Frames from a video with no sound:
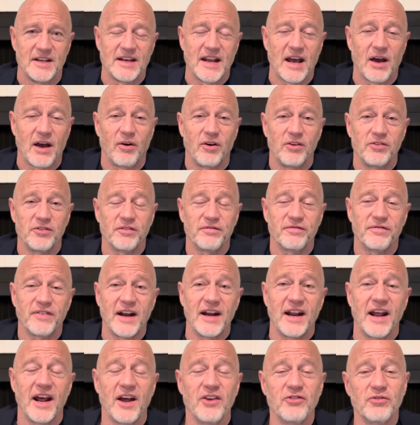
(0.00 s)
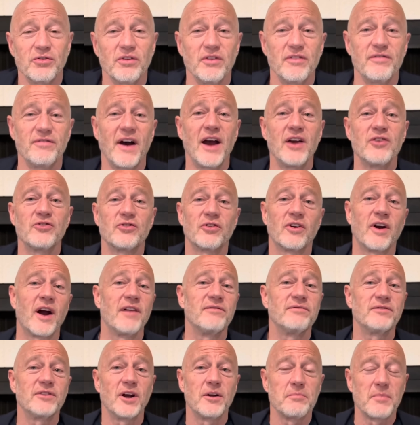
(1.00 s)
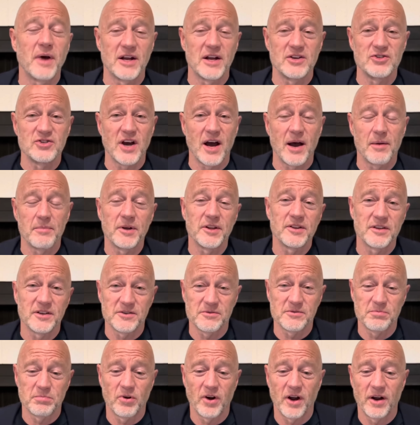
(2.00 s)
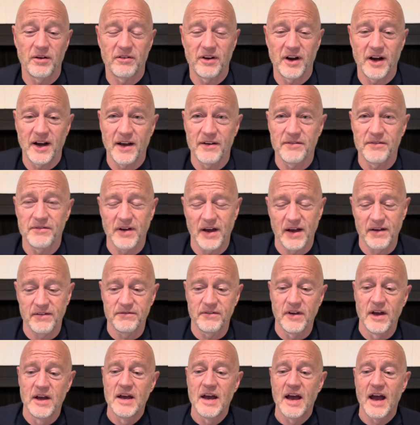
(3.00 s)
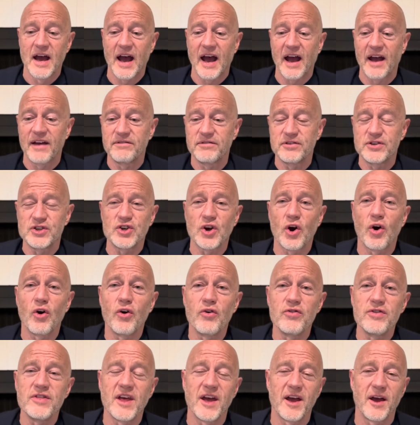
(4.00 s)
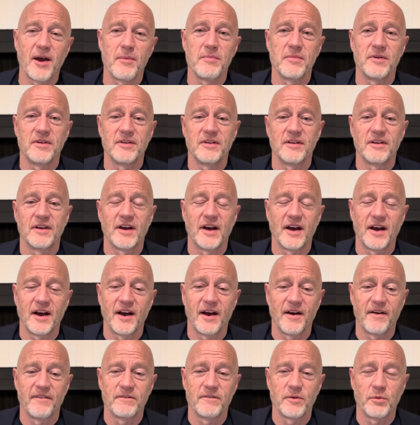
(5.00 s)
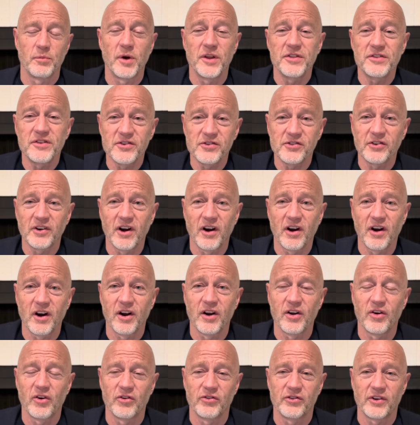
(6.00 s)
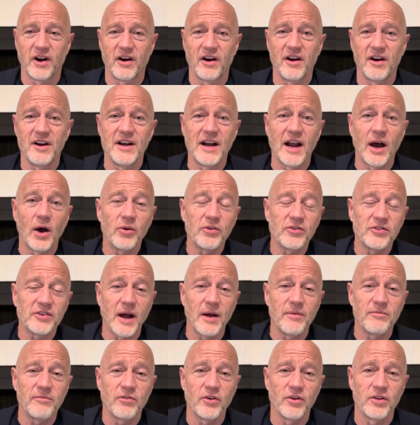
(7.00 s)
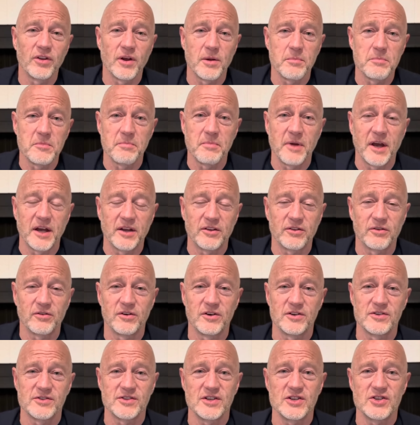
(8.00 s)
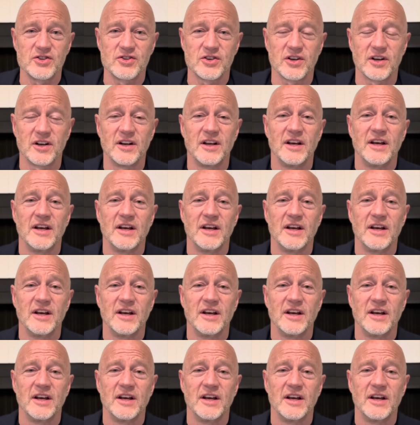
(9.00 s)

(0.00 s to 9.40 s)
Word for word: Now, as a financial advisor, I've done my job at this point, right? I've, I've, I've shown them uh, what the scenarios are, and now it's time for them to make their decision.